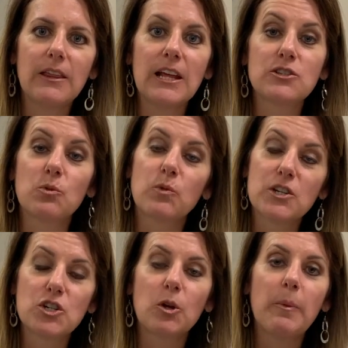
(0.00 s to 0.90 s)
its
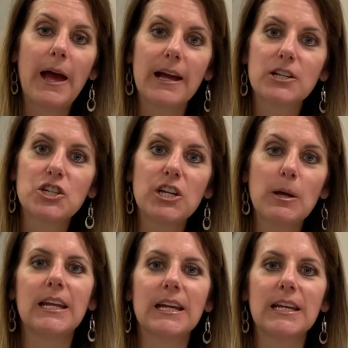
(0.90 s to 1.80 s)
original packaging
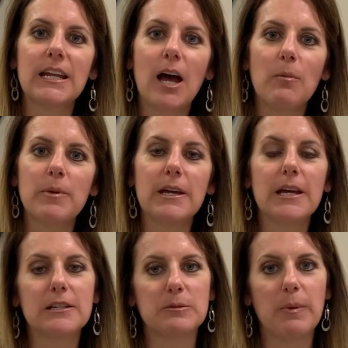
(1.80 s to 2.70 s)
and it cannot be
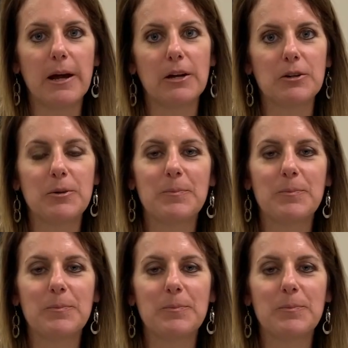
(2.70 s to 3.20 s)
expired.